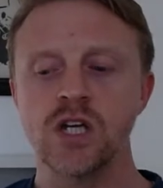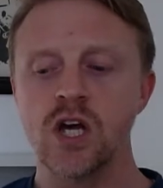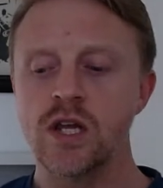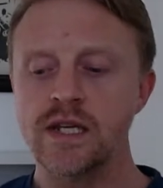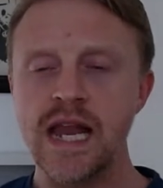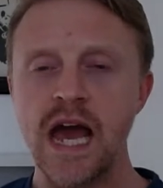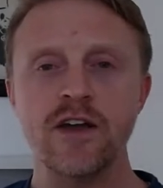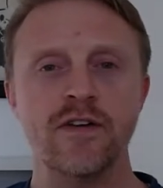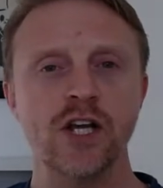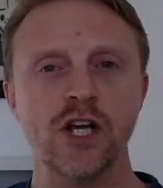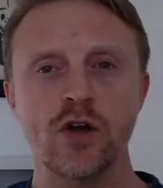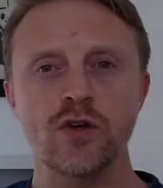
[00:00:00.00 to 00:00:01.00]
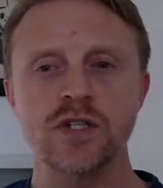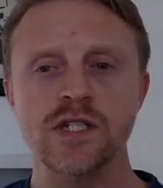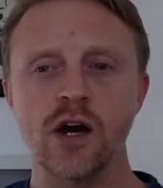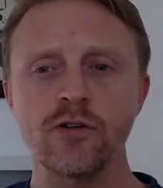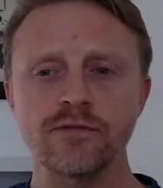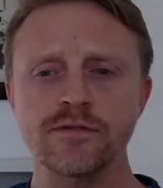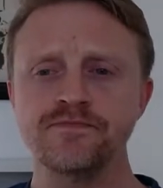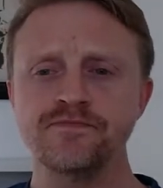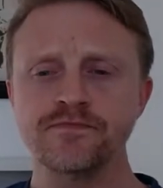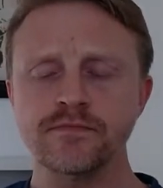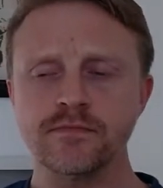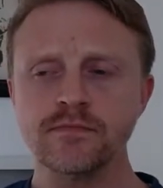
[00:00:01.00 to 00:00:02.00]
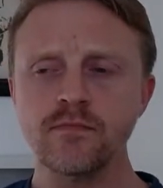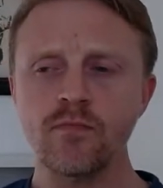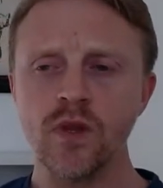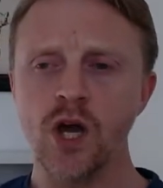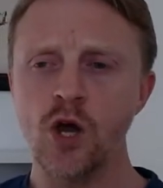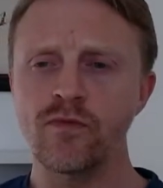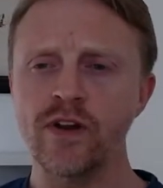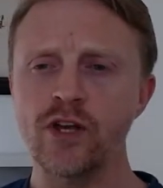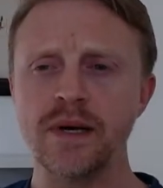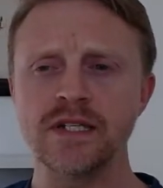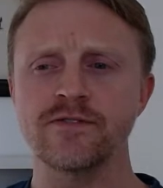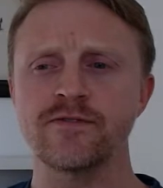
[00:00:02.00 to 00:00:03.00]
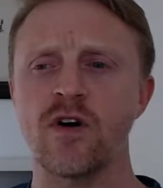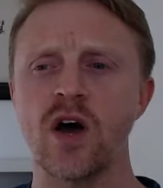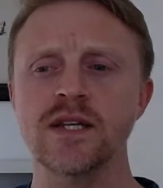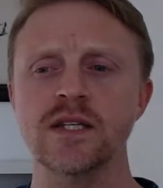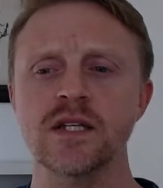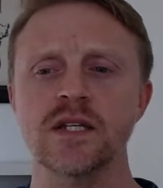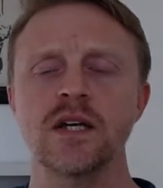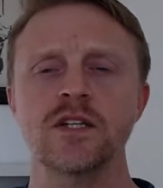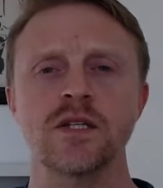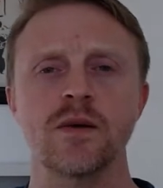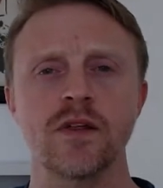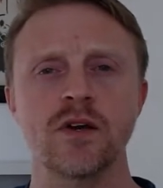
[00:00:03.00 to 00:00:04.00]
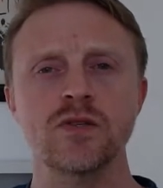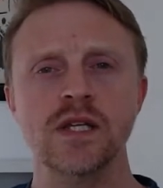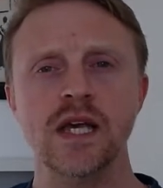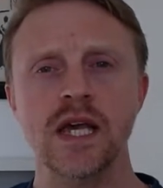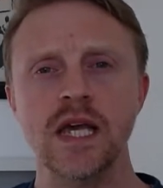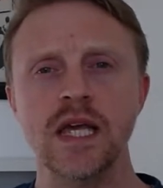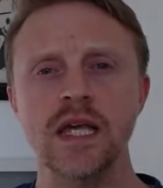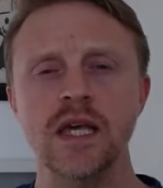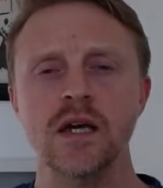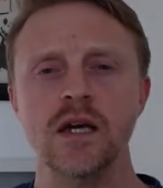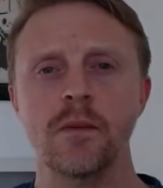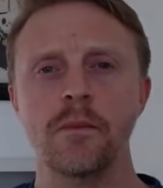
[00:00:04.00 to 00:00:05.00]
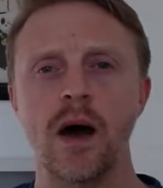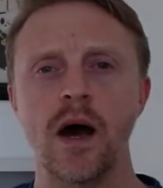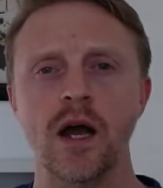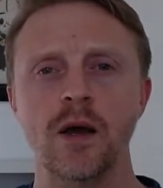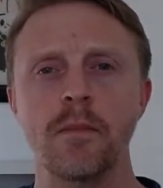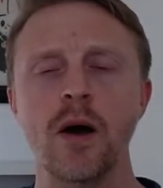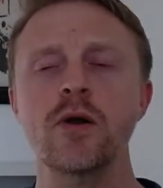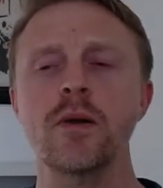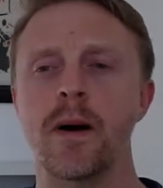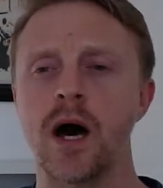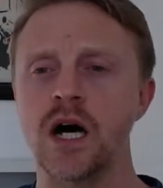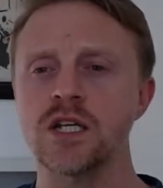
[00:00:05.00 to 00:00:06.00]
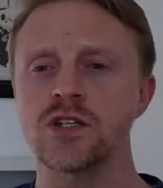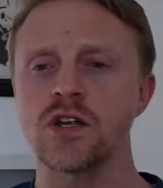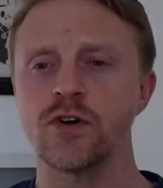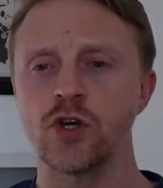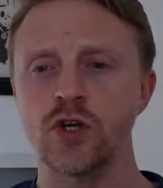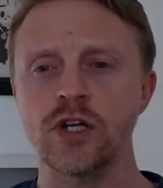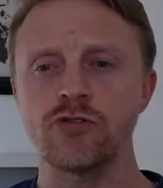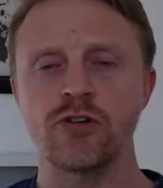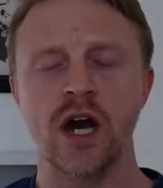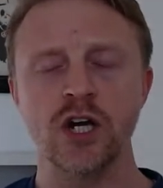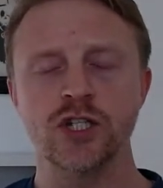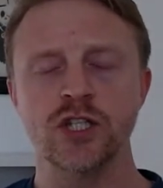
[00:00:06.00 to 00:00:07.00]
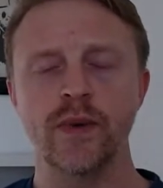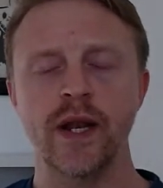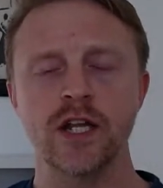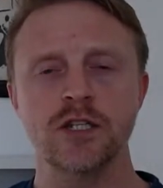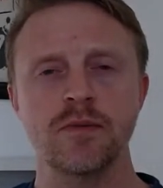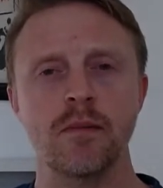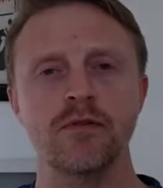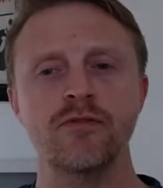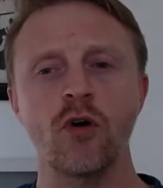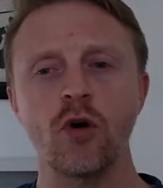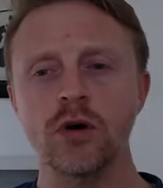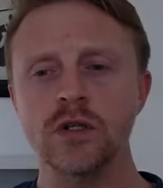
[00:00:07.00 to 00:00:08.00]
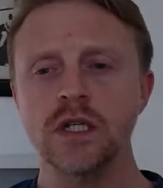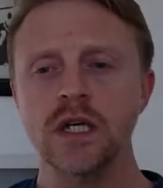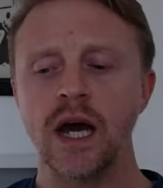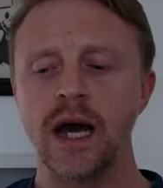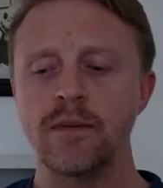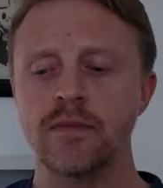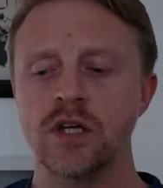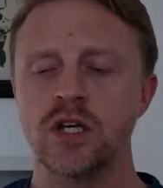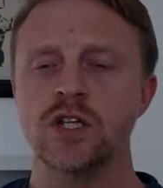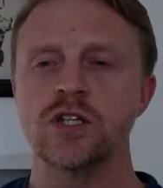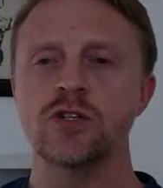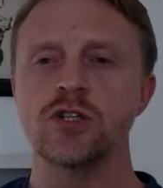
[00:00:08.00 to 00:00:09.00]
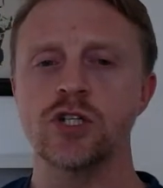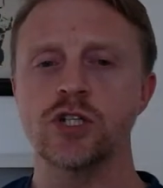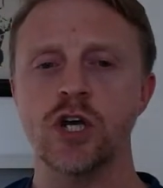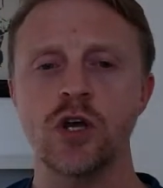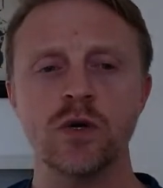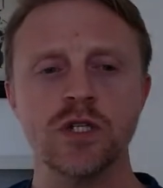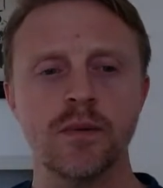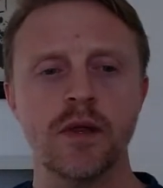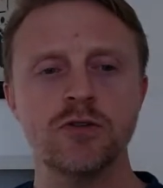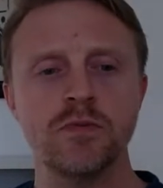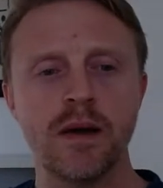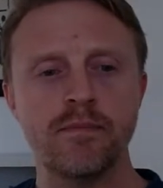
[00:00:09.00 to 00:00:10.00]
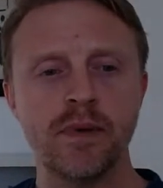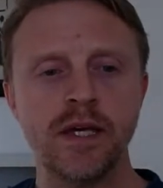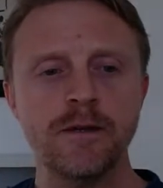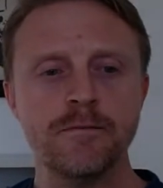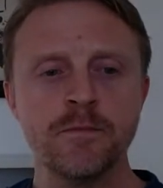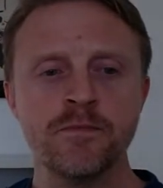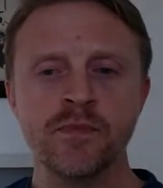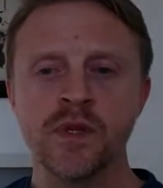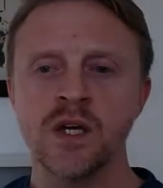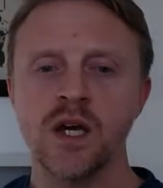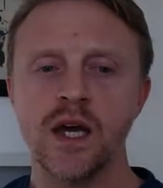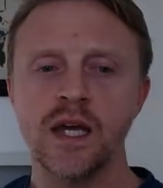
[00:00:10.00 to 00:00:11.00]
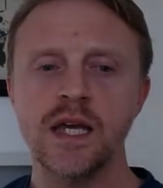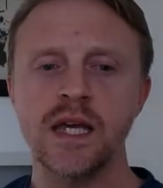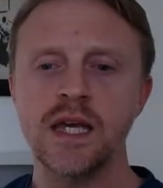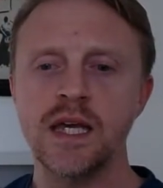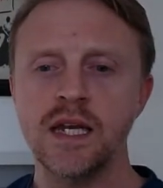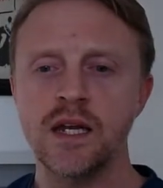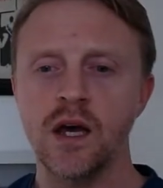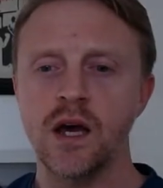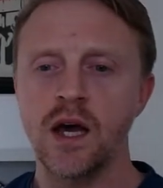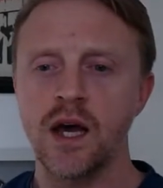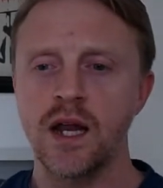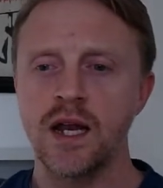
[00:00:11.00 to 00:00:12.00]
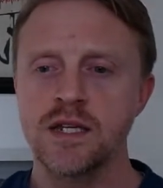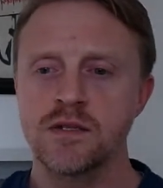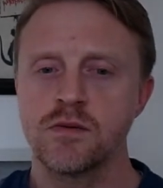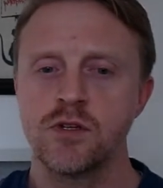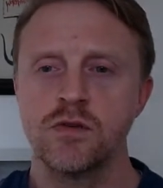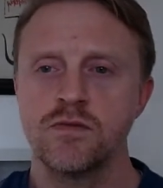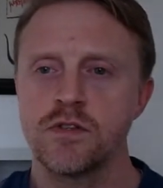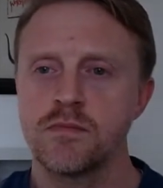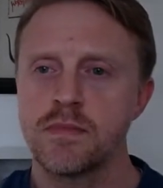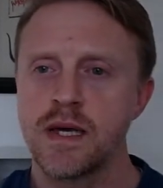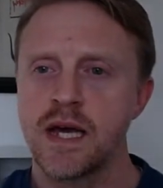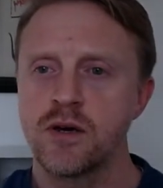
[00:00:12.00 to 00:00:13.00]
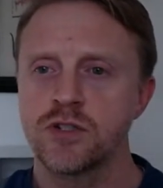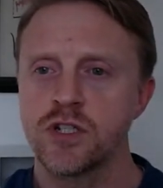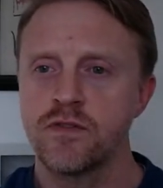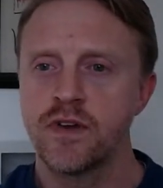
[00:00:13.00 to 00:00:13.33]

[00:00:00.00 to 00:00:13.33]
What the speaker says: Now you've had a go yourself, hopefully you've had to find some of those key component parts of a good introduction that we learnt about before. So just to show you what some of those might be, let's move the mouse over